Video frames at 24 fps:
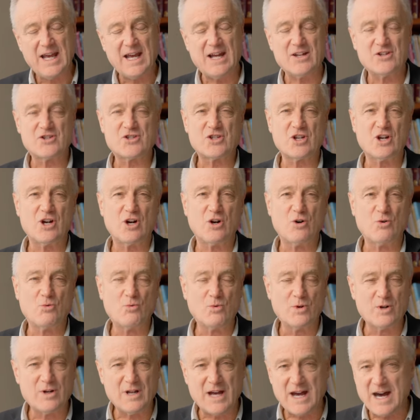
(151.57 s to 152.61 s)
and so
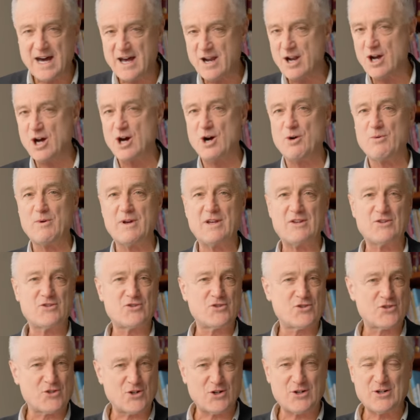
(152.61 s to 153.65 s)
we're not always
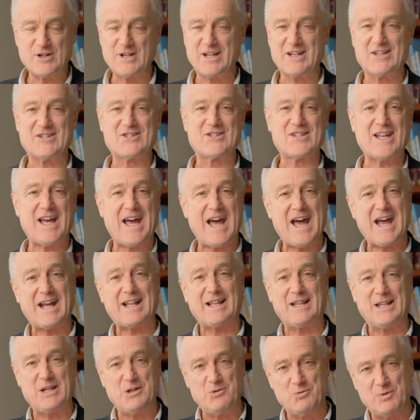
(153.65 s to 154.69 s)
certain
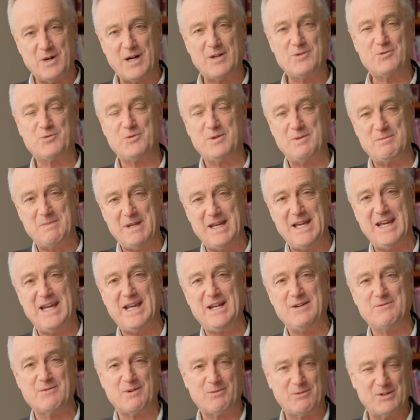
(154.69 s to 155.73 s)
exactly what we
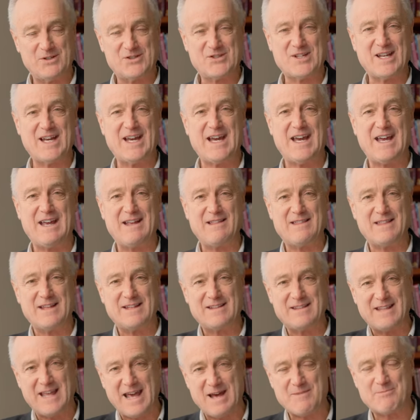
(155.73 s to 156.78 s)
mean when we say
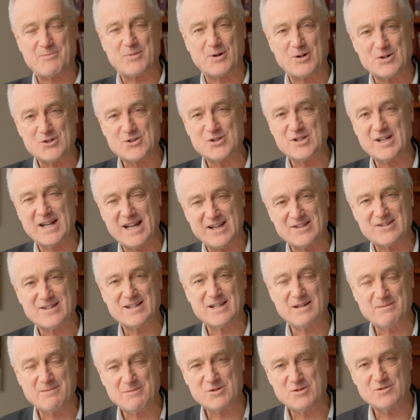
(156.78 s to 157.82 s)
that that person has
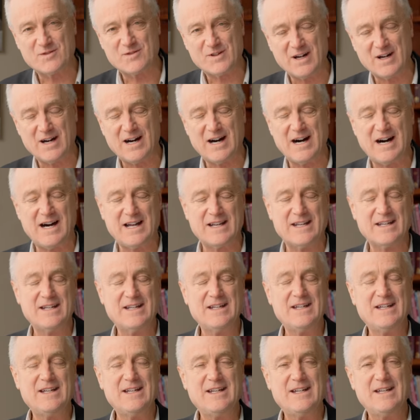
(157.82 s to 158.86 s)
the image of God.
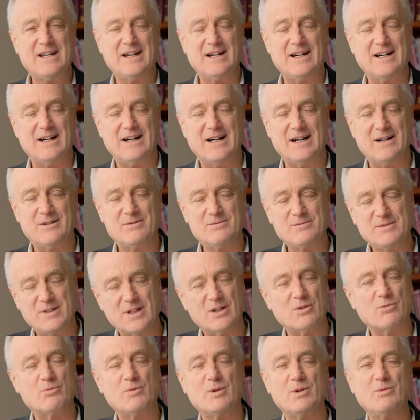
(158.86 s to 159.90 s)
Uh, you
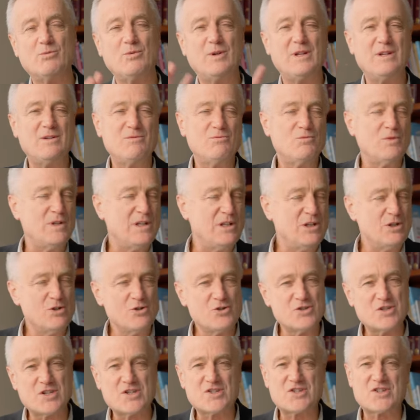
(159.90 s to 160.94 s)
know, we, we
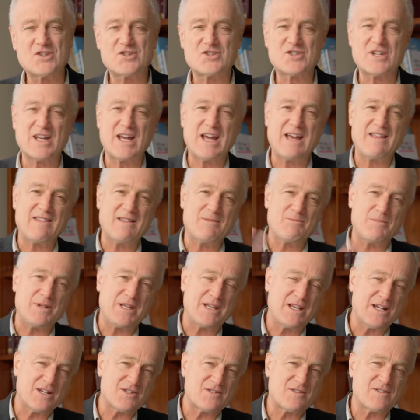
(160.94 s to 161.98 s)
use this to say that
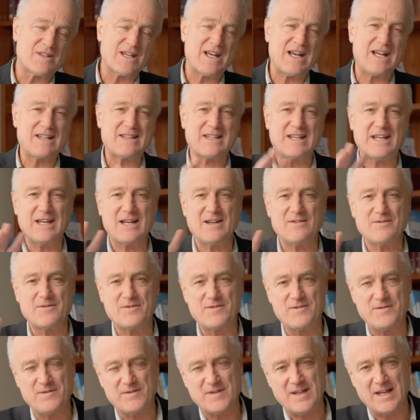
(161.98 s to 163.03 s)
because of that they have
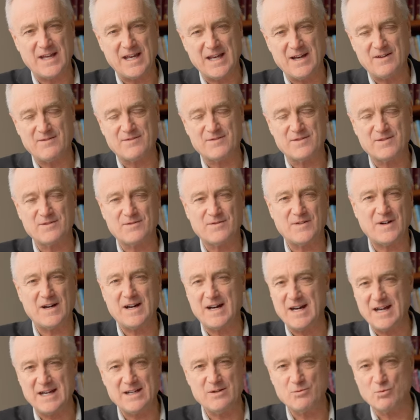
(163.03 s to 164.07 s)
they have
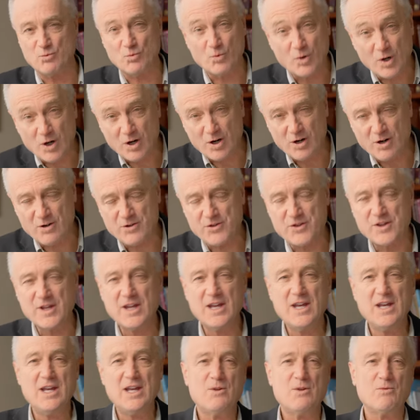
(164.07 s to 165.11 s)
divine worth.
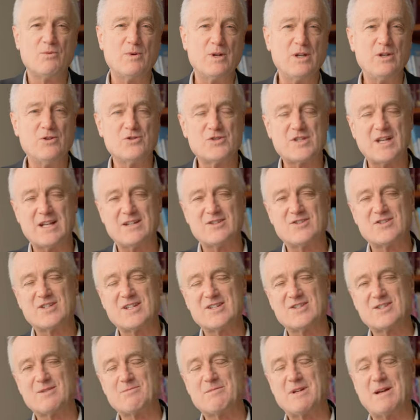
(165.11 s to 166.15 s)
We use that to say
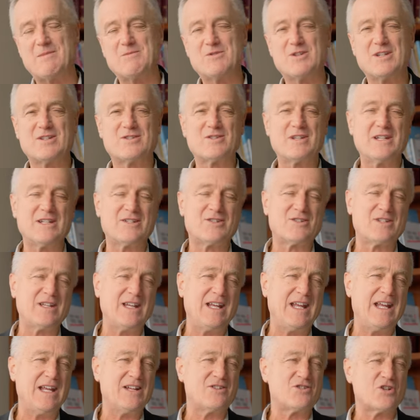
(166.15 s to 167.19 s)
sometimes it's it's
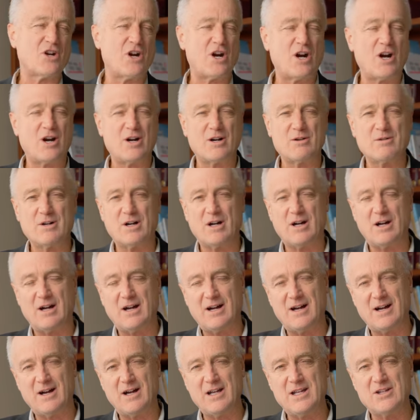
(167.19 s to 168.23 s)
it's our
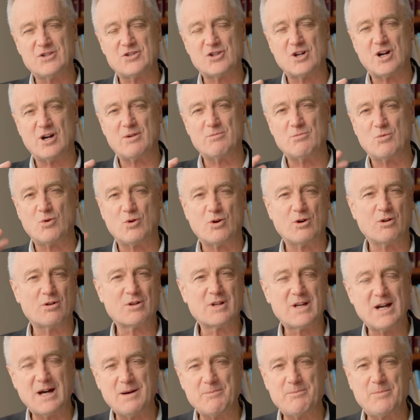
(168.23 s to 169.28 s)
uh, it's our moral
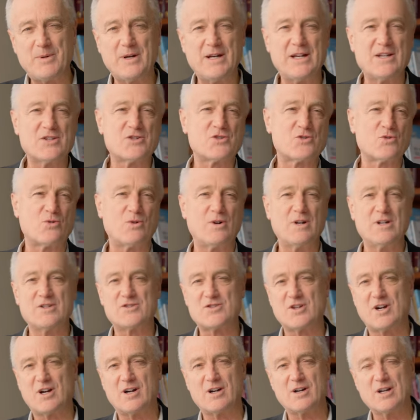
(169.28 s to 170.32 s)
compass or
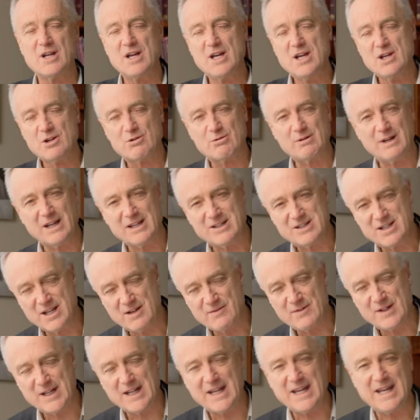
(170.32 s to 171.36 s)
it's our
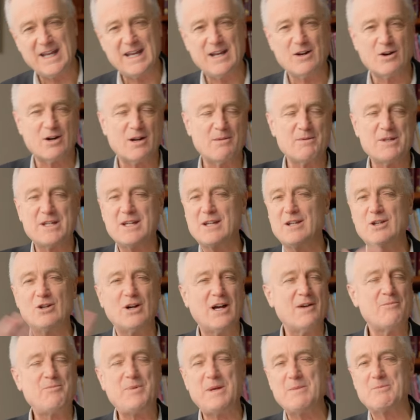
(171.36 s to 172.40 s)
creativity or I mean, you'll
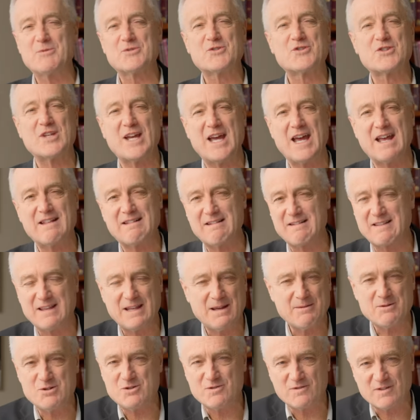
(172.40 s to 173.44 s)
have people saying that
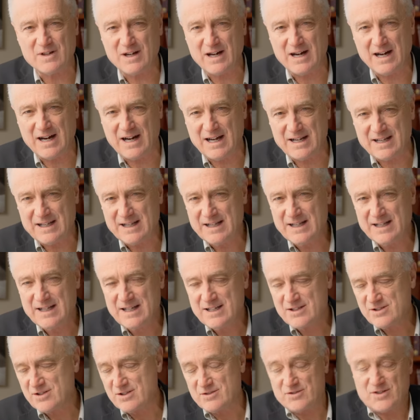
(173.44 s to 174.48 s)
the image of God,
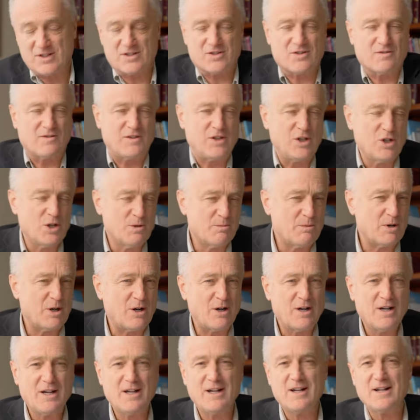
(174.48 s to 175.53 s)
sense of humor,